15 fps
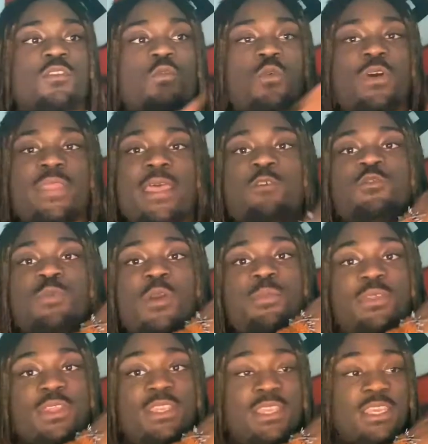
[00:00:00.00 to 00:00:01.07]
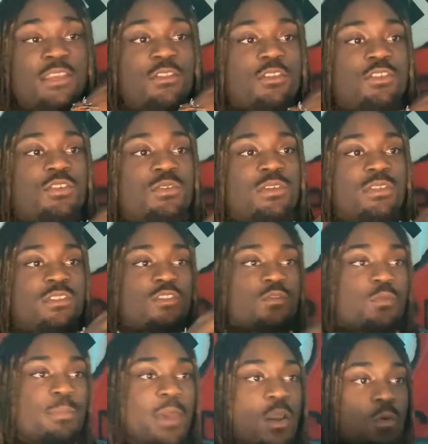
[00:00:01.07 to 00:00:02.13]
one that was perpendicular to it, just
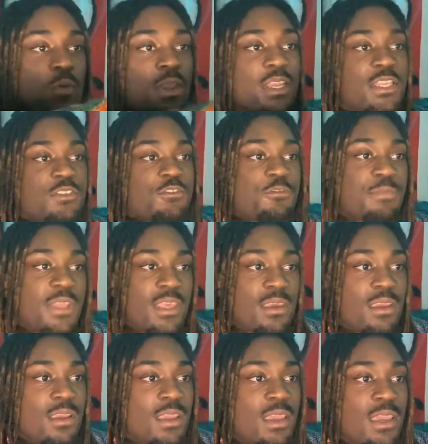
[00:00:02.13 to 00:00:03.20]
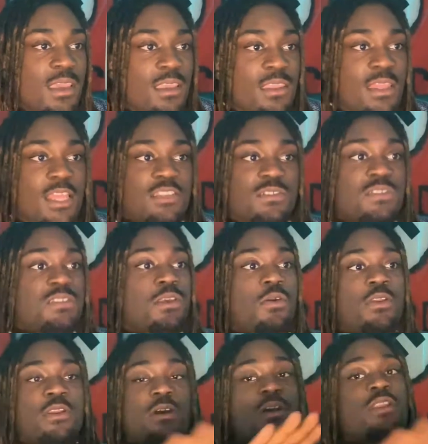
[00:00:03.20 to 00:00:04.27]
about 1 inch from there. And I just
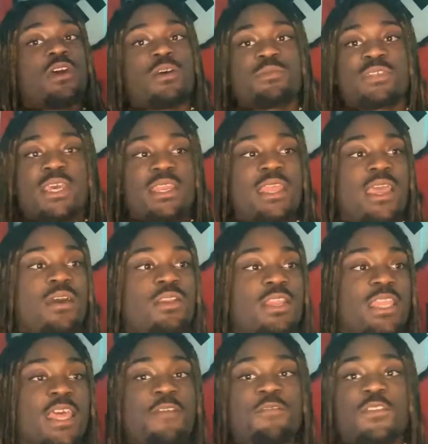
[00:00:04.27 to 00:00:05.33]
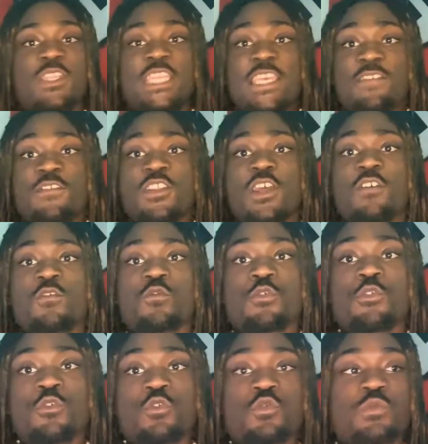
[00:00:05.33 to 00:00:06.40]
sewed it on upside down and leave enough
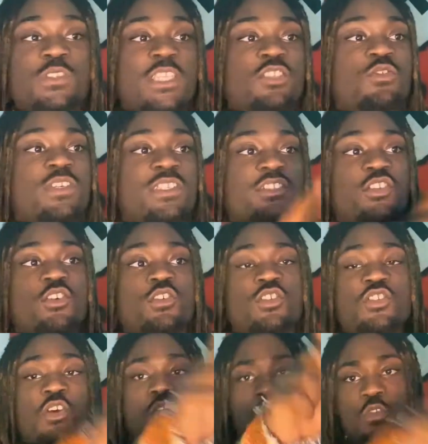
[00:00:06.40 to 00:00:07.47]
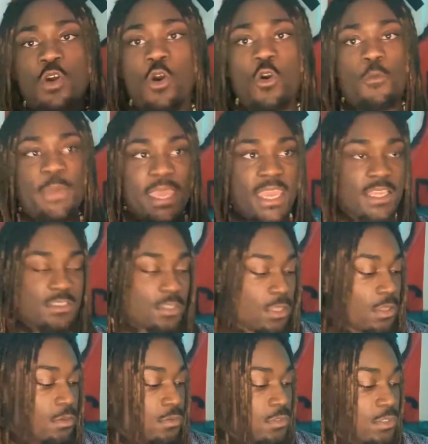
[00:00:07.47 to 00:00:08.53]
rooms that you can still sew the whole pants
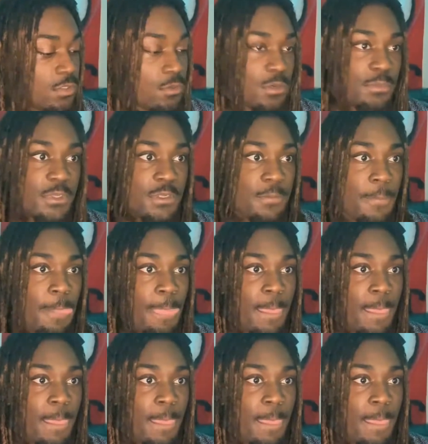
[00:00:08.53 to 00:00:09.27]
closed. You know what I mean?